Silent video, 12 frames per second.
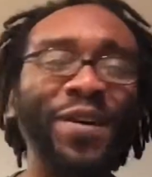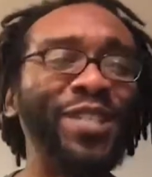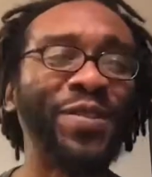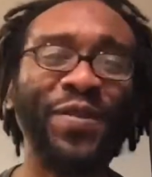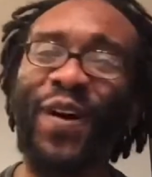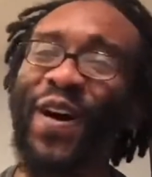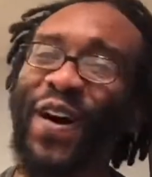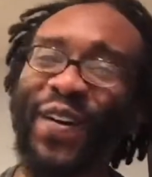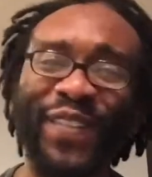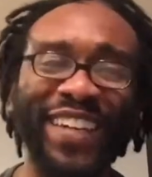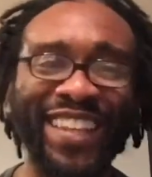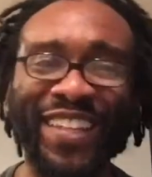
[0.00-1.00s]
What's
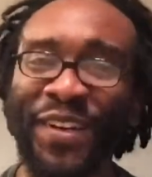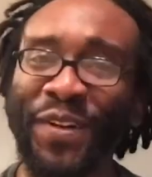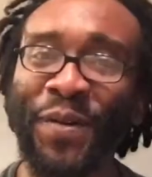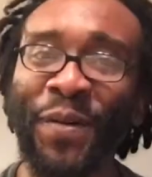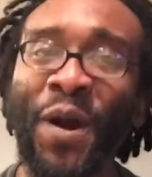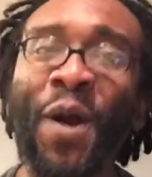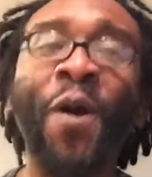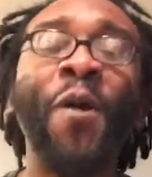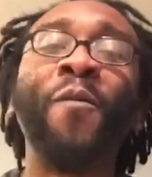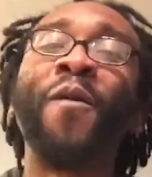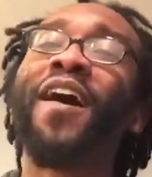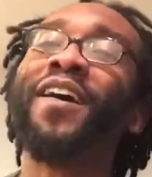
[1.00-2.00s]
wrong with you?
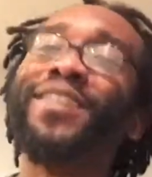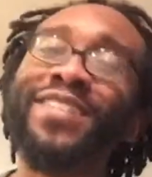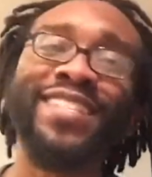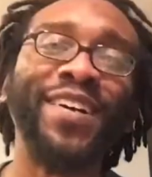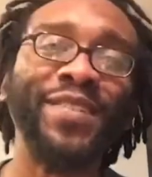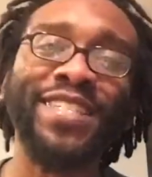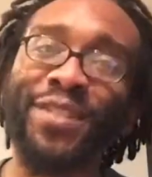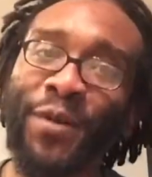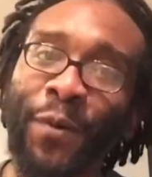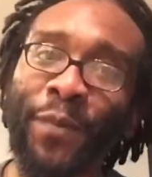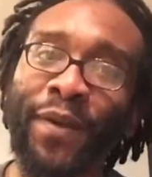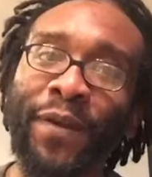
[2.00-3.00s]
Why are you so
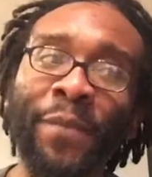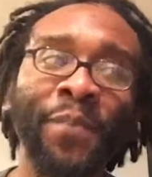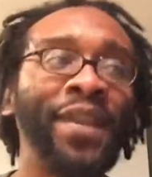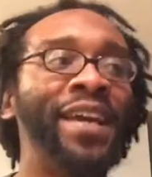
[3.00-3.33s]
stupid?